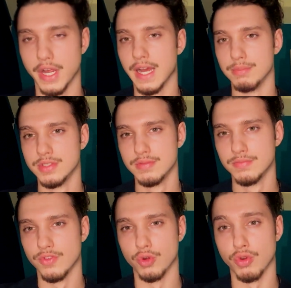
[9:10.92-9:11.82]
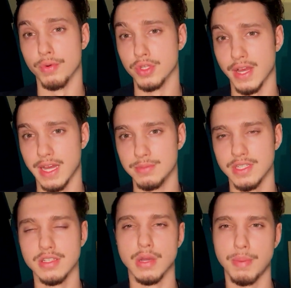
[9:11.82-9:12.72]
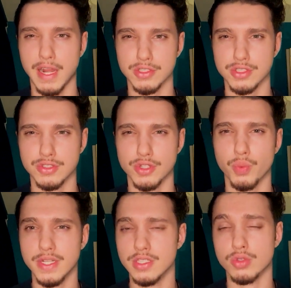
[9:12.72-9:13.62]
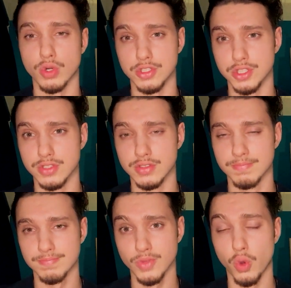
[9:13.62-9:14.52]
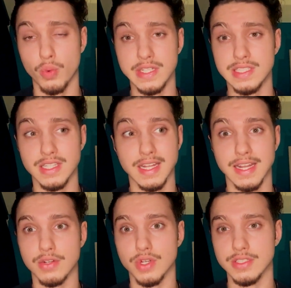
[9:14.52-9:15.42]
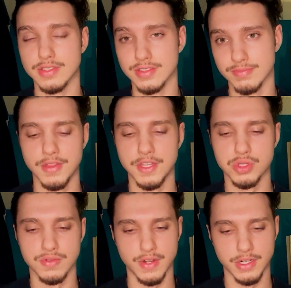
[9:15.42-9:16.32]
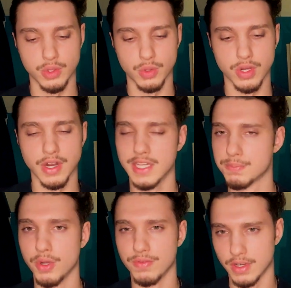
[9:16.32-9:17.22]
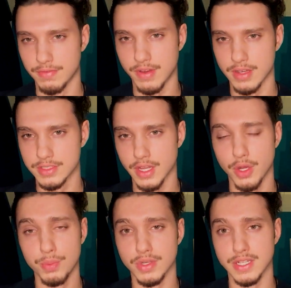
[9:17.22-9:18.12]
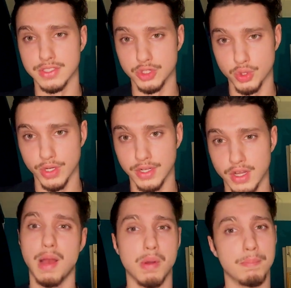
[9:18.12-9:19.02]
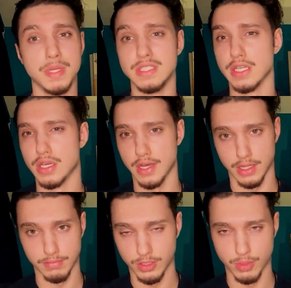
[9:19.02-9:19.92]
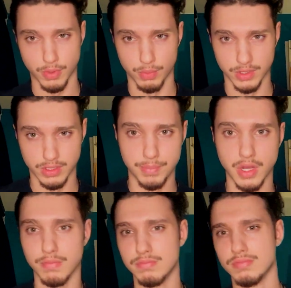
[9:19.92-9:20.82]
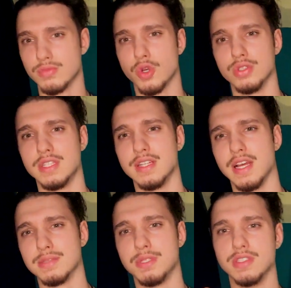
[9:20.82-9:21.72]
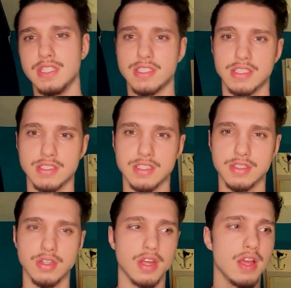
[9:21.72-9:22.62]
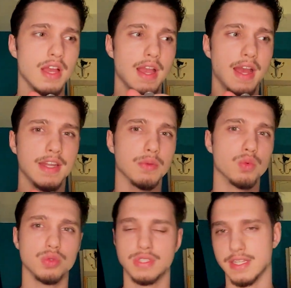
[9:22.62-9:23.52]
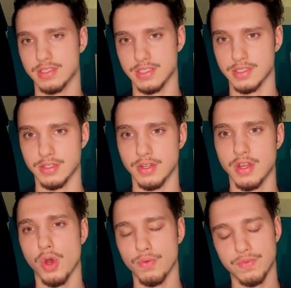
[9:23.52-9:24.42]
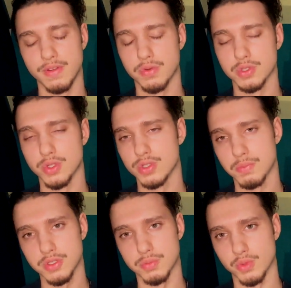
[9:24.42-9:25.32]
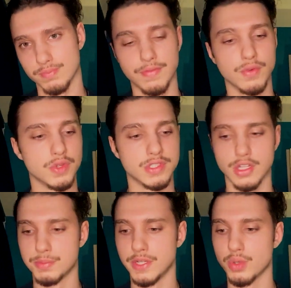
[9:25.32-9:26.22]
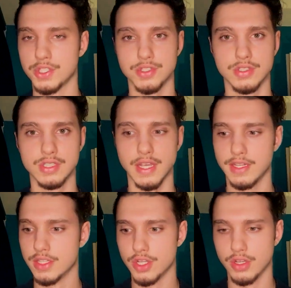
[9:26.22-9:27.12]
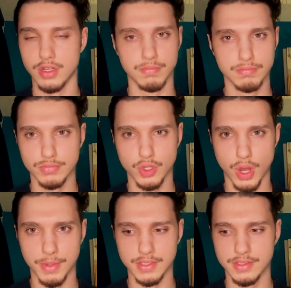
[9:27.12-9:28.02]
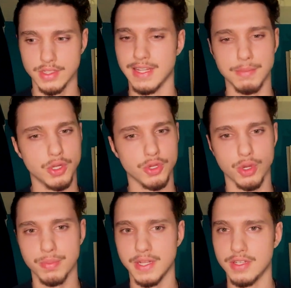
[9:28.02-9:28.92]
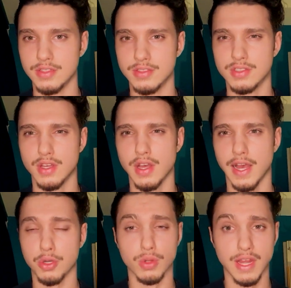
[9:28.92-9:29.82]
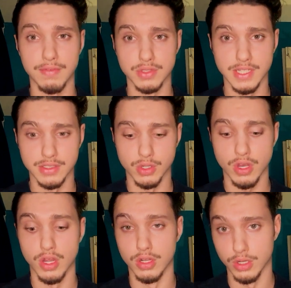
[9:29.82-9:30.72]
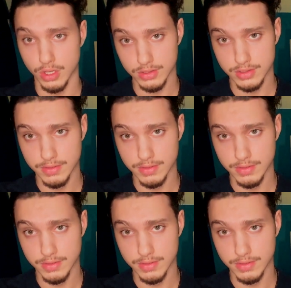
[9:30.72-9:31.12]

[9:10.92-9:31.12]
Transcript: your abs, for growing your abs, in comparison to weighted crunches or weighted leg raises. This is a very quick one. I spoke very fast. I hope you guys enjoyed. I'm a busy guy at the moment, but content has been decently consistent and it will stay consistent, hopefully for as long as possible. Feel free to ask me any questions in the comments. Let me know your opinions. I go live on TikTok a lot.